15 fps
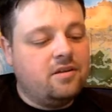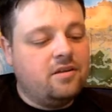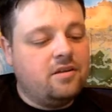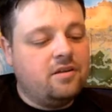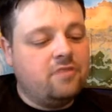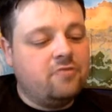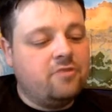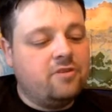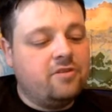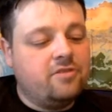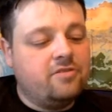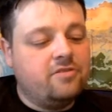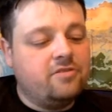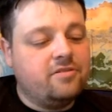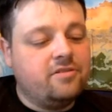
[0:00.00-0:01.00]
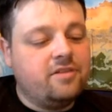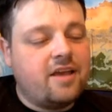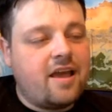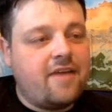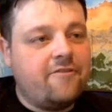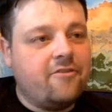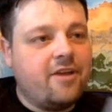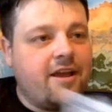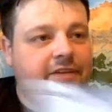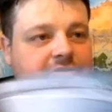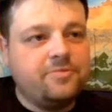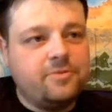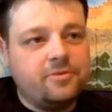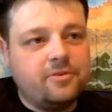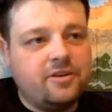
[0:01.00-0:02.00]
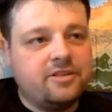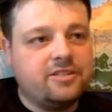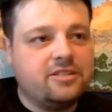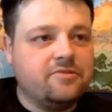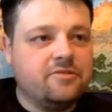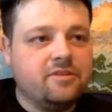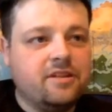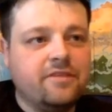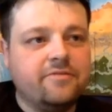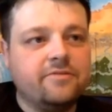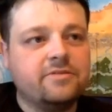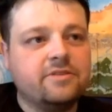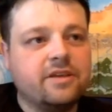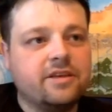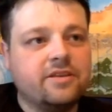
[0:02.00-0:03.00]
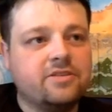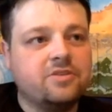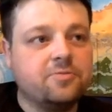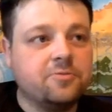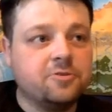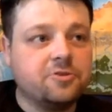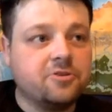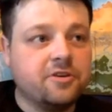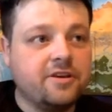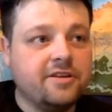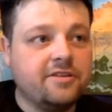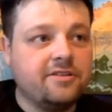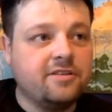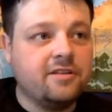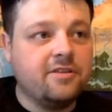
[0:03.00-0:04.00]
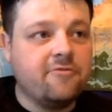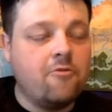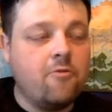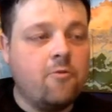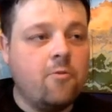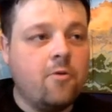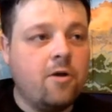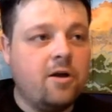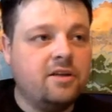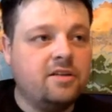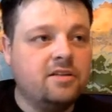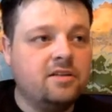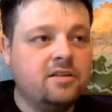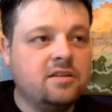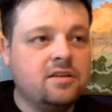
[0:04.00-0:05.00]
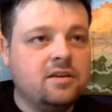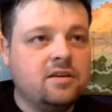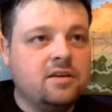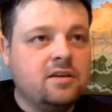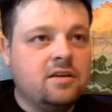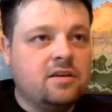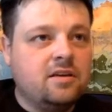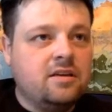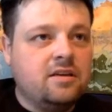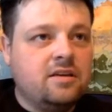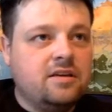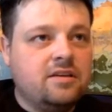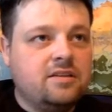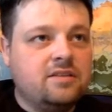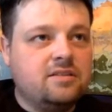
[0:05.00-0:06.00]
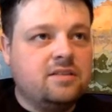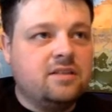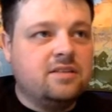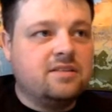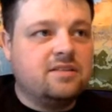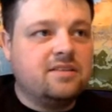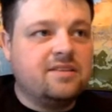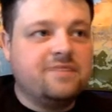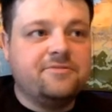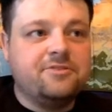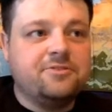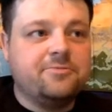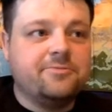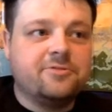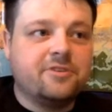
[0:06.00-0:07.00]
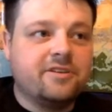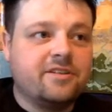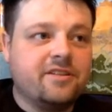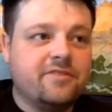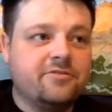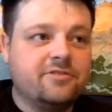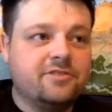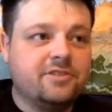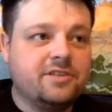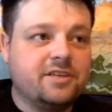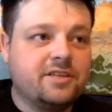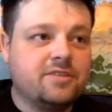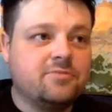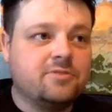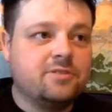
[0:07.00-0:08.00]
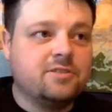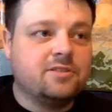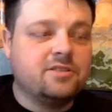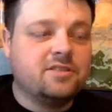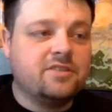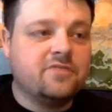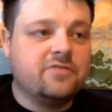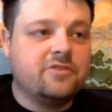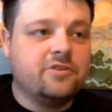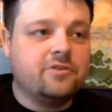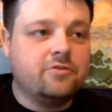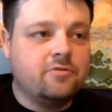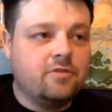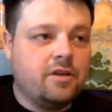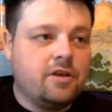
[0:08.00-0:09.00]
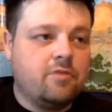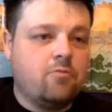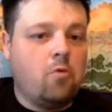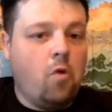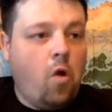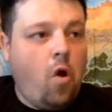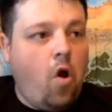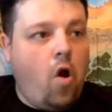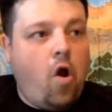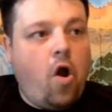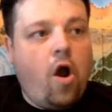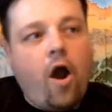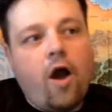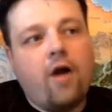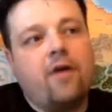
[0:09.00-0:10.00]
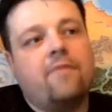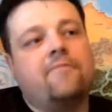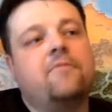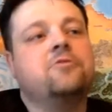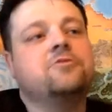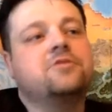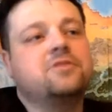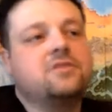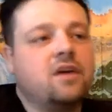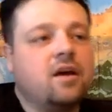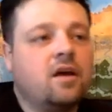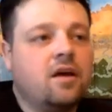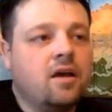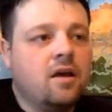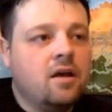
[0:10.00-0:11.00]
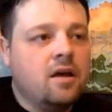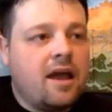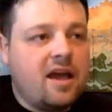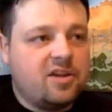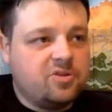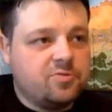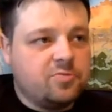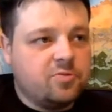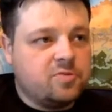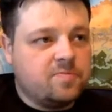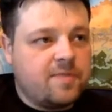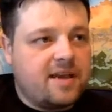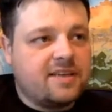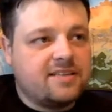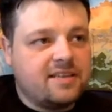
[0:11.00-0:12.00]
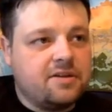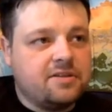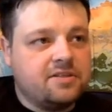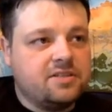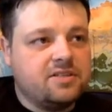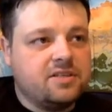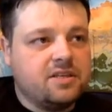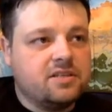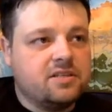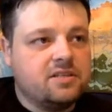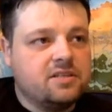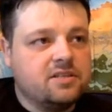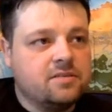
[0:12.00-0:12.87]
Well, every attribute has different levels. Like super strength level 1 is not the same as super strength level 6, which is giving you like raw. Most attributes max out at 6.